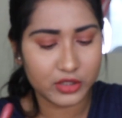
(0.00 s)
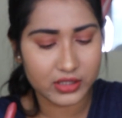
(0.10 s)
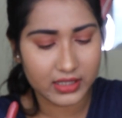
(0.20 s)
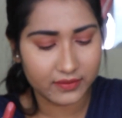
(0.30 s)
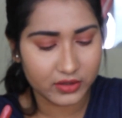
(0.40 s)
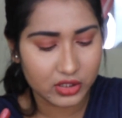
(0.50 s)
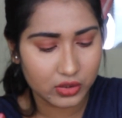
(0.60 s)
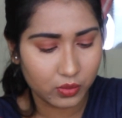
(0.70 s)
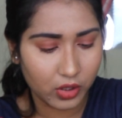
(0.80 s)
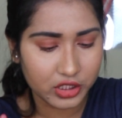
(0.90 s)
me just give a
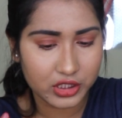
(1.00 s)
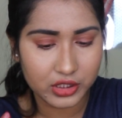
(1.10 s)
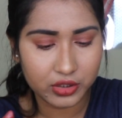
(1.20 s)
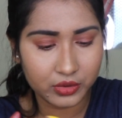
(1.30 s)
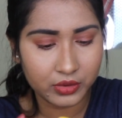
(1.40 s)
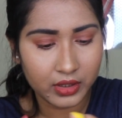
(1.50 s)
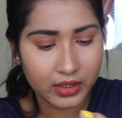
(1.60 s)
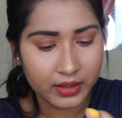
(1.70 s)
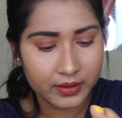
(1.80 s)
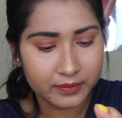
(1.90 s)
swatch to you.
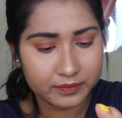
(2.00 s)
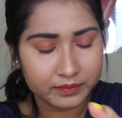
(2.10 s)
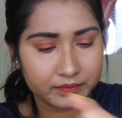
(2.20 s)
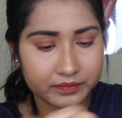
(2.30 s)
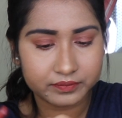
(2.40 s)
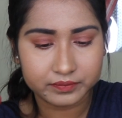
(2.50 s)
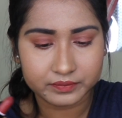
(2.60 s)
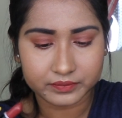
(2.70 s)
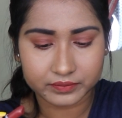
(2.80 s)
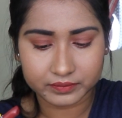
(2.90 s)

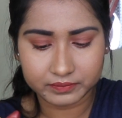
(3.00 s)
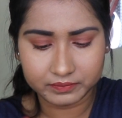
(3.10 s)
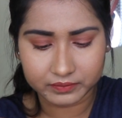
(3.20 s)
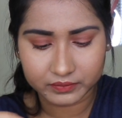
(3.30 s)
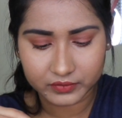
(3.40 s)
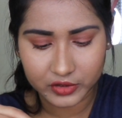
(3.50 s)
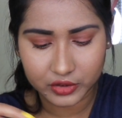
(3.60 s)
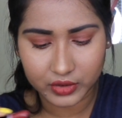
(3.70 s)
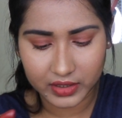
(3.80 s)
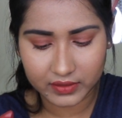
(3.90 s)
Where
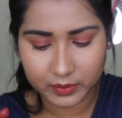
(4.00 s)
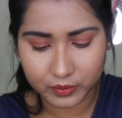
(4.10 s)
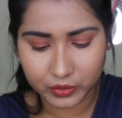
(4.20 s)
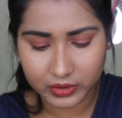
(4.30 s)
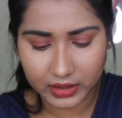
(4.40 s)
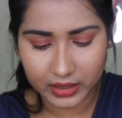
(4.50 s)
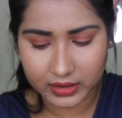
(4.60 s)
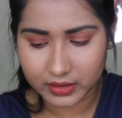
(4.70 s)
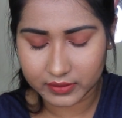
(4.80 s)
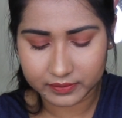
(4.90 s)
should I even put
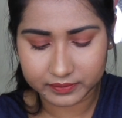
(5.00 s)
that?